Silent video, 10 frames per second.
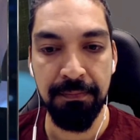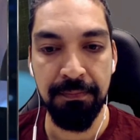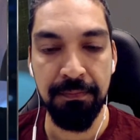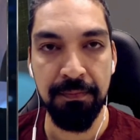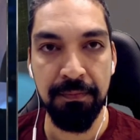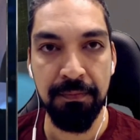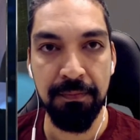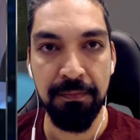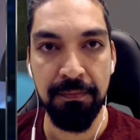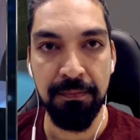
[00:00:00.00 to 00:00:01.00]

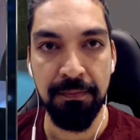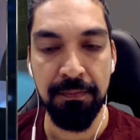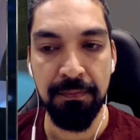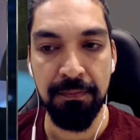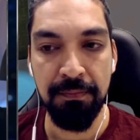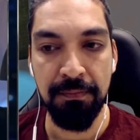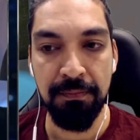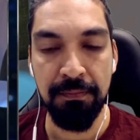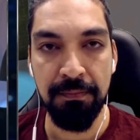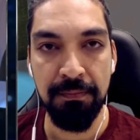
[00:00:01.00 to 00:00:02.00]

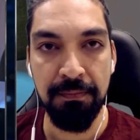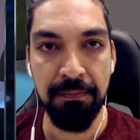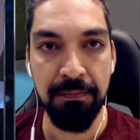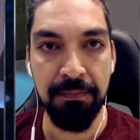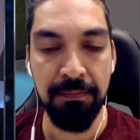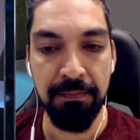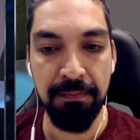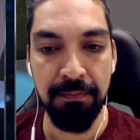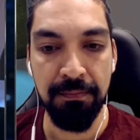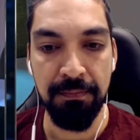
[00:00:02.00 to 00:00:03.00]

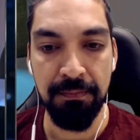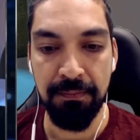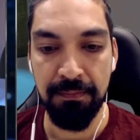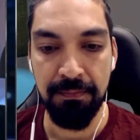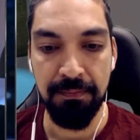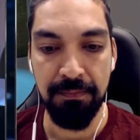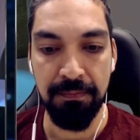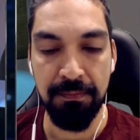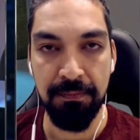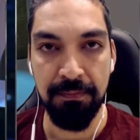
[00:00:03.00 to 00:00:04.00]

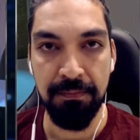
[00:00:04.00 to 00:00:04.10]
This person isn't speaking.